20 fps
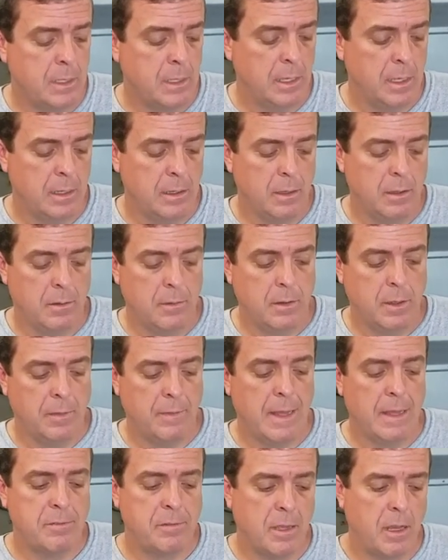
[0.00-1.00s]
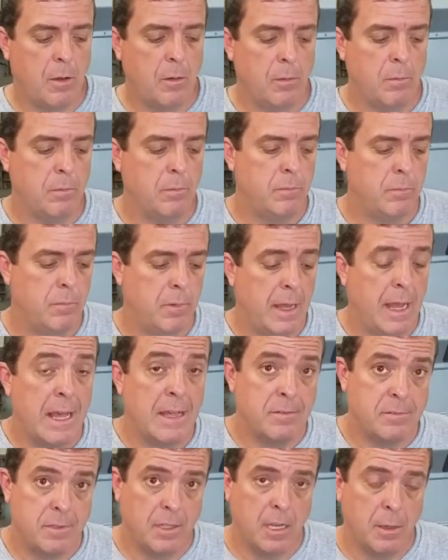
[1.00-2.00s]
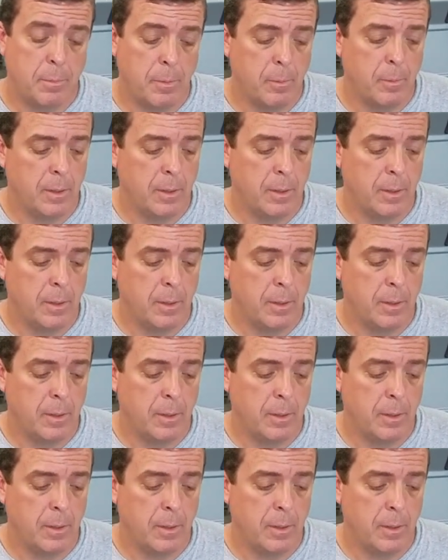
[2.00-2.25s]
And that's how I set up a